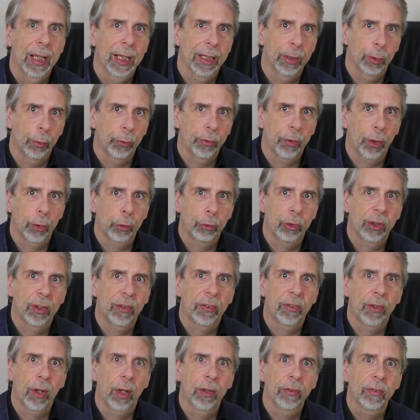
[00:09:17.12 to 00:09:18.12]
It also
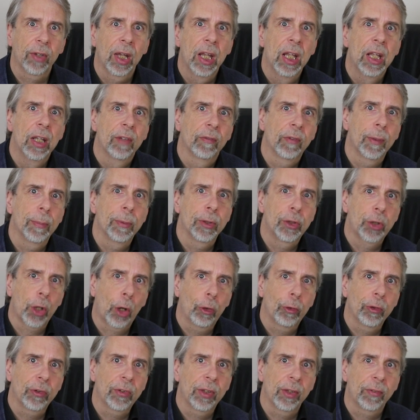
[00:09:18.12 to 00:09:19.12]
criticised the
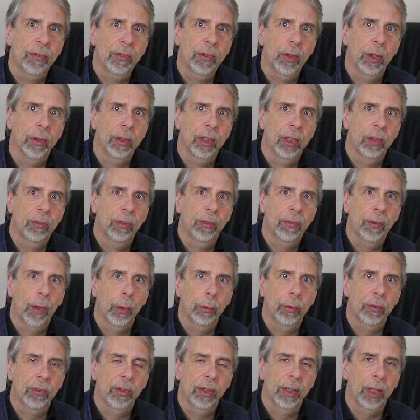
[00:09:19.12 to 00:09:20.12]
majority of studies for
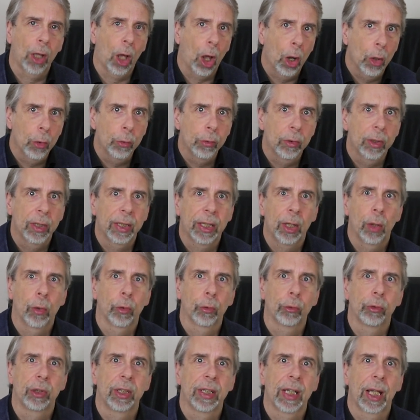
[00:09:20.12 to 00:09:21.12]
focusing only
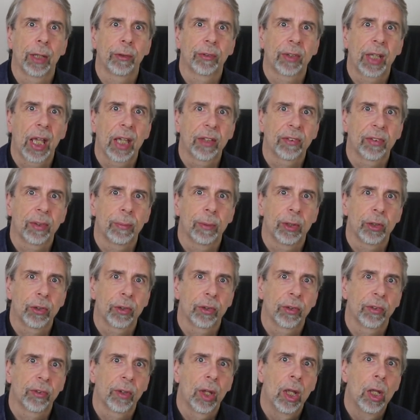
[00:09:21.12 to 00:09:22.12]
on greenhouse gas
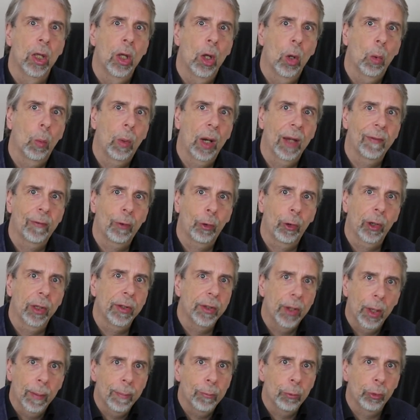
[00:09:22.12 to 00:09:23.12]
emissions, where there are
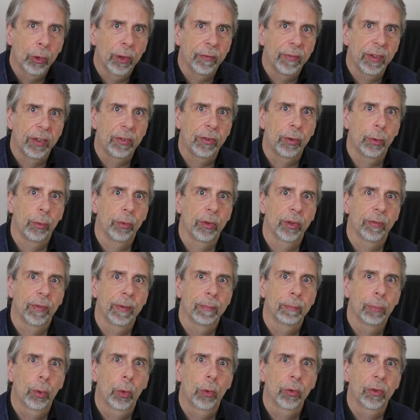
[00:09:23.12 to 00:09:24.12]
a number of issues of
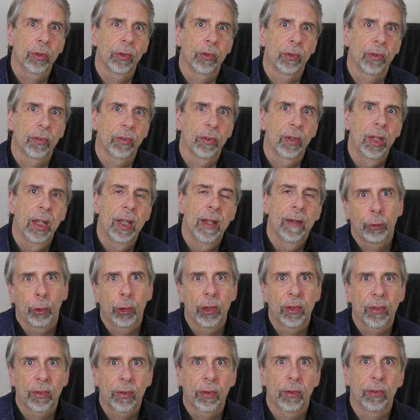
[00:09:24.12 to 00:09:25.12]
importance.
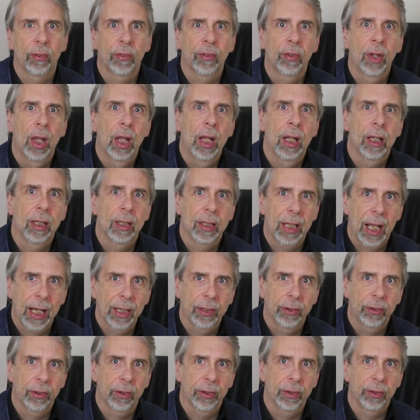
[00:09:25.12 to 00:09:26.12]
For instance,
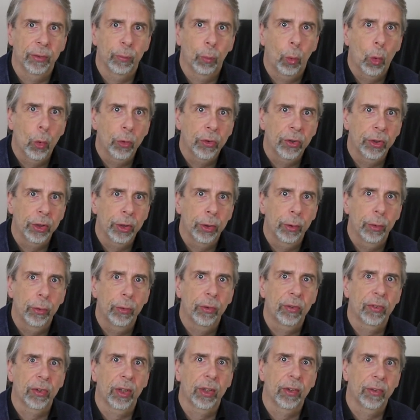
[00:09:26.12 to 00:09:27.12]
land and water
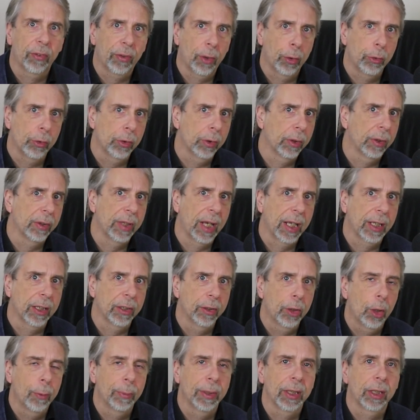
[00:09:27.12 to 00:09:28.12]
use and social and
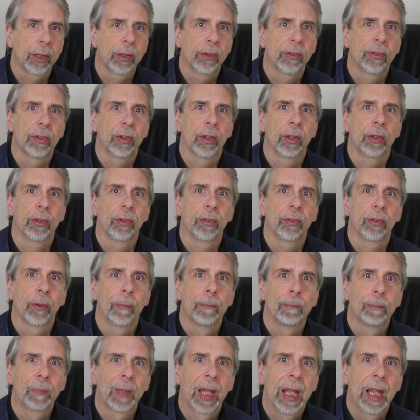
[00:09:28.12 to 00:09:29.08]
economic concerns.